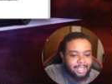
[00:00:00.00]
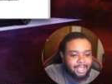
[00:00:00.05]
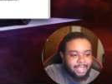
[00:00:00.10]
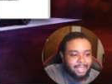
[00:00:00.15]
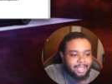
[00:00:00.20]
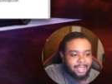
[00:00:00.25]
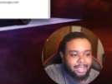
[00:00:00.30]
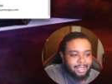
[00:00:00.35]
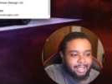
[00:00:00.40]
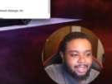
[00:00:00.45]

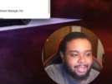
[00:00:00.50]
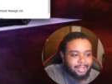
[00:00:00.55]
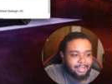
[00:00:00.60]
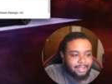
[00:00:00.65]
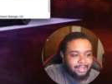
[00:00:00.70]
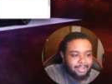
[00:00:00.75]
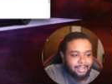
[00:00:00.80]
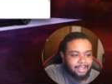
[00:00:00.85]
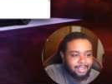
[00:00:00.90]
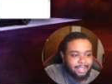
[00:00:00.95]
And
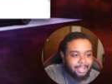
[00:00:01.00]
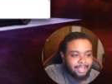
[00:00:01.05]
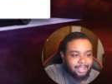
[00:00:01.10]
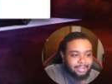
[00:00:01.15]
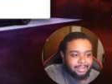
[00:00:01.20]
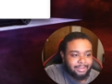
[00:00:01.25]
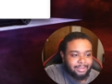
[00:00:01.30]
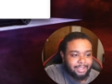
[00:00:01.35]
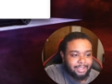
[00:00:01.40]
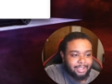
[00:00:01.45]
uh yeah,
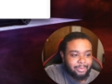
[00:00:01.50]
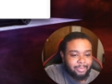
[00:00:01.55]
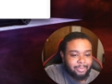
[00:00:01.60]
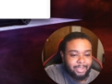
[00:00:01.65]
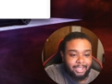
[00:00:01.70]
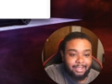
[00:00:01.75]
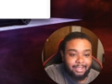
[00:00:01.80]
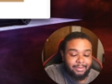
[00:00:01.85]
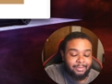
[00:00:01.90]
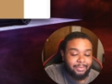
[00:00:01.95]
so that would be
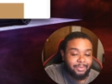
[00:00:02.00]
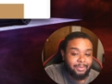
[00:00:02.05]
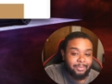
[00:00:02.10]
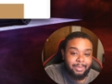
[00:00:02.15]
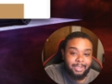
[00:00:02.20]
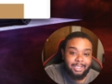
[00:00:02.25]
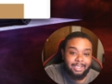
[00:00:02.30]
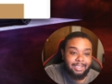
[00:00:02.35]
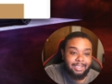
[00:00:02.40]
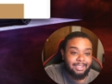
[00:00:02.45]
it for
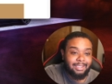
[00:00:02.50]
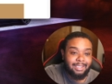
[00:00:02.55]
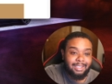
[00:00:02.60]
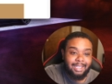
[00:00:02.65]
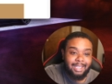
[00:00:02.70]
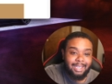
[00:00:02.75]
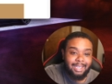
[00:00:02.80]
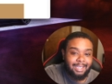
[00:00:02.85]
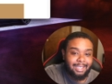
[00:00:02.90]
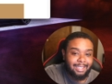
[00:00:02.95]
me
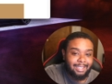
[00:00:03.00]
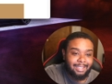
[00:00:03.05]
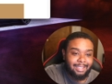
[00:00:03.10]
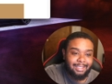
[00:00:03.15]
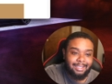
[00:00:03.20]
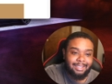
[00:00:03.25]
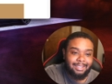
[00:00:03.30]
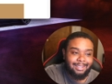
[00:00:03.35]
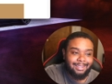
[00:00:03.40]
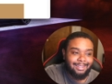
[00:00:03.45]
tonight.
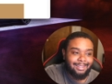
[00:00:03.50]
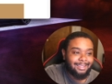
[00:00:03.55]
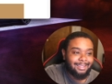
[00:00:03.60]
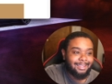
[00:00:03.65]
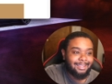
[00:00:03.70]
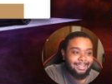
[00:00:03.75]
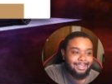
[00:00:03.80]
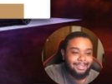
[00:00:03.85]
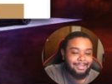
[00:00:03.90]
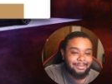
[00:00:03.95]

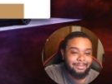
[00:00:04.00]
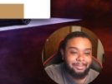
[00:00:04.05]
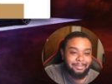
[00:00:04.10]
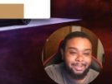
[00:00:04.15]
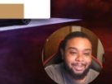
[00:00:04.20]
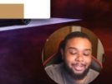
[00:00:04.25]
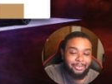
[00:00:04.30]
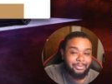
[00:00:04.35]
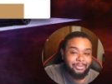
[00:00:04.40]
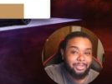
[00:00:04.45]
Uh
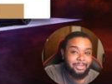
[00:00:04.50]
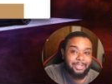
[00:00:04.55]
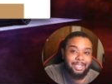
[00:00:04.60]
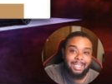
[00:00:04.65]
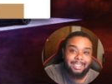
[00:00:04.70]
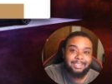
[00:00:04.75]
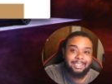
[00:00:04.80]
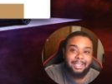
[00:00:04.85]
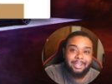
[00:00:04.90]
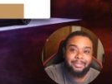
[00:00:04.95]
hopefully you
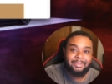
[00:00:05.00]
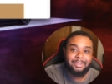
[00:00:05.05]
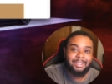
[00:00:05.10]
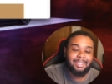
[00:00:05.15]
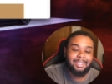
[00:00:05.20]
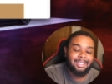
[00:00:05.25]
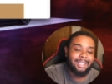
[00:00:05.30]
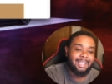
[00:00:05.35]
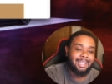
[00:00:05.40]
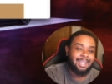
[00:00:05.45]
guys are having a good
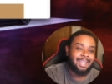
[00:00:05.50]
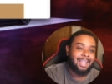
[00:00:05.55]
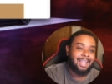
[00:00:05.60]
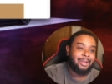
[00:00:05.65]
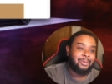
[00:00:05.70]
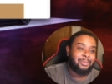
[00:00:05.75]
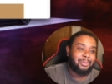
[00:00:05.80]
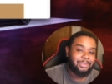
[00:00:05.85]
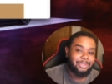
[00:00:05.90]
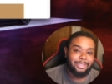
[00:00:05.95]
night. I
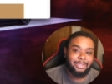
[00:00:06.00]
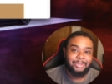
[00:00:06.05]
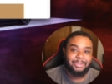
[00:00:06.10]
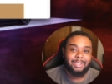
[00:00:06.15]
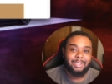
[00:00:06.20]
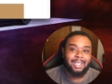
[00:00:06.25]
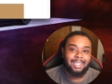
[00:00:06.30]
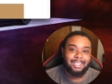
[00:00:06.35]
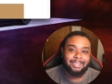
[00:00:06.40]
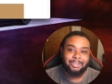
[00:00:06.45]
will see you
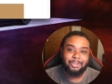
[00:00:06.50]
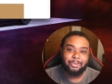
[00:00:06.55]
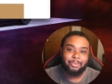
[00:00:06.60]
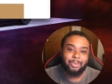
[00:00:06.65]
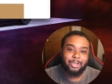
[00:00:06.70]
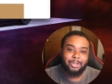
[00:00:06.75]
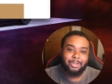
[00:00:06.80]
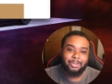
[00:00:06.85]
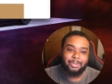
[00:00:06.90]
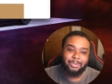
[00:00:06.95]
guys
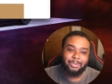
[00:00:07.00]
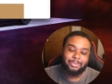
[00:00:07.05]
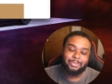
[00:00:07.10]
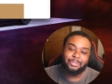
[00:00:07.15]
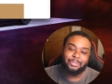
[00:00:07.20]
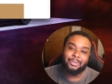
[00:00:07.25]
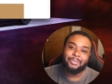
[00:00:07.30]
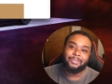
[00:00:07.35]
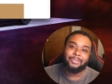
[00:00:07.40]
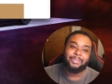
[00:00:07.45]
tomorrow.
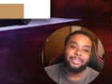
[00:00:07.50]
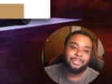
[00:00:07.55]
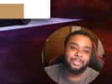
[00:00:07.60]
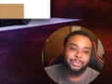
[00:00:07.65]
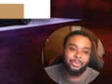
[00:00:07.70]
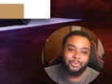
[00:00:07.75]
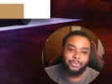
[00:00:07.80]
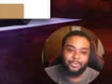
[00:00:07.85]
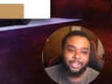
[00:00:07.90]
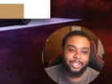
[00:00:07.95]
Sorry for the
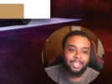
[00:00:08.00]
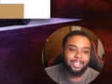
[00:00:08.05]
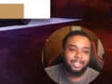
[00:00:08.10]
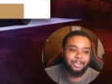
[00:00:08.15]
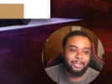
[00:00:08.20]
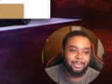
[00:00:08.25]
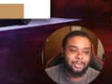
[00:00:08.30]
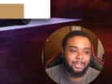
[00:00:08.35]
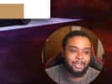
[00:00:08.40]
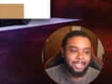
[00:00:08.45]
short
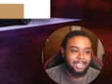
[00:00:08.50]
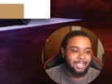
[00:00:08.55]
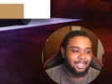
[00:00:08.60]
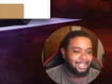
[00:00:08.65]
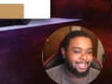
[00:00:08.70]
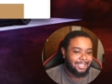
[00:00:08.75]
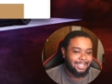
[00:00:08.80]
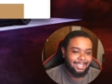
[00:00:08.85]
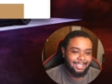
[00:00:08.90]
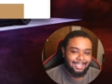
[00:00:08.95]
video.
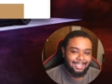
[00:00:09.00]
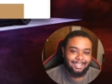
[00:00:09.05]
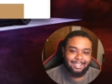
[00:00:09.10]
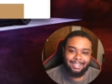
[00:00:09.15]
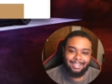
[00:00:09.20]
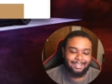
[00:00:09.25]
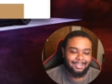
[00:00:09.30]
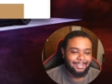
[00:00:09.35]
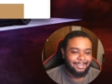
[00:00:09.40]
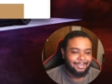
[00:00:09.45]

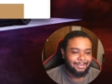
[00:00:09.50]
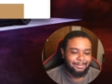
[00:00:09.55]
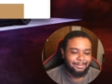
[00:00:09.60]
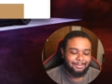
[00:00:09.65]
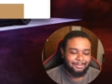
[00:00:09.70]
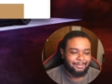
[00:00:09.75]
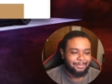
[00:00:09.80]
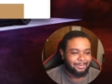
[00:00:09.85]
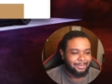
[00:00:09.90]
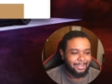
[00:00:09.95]
uh
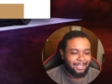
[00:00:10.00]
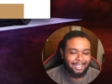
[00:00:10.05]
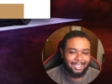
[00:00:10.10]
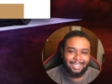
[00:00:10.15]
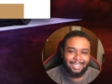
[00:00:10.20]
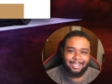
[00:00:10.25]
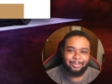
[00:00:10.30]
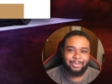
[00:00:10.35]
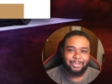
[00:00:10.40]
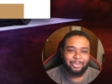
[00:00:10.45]
ah
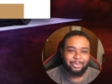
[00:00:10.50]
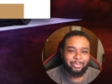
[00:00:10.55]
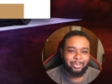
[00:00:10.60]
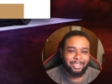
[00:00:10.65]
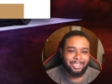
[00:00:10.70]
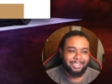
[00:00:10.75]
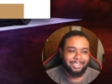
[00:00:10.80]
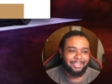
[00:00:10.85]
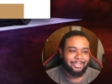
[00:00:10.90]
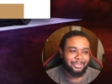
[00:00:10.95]
I'm so
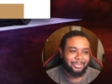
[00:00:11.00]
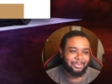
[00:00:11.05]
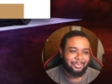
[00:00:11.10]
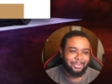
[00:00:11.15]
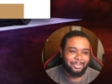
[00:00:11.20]
pissed, dude.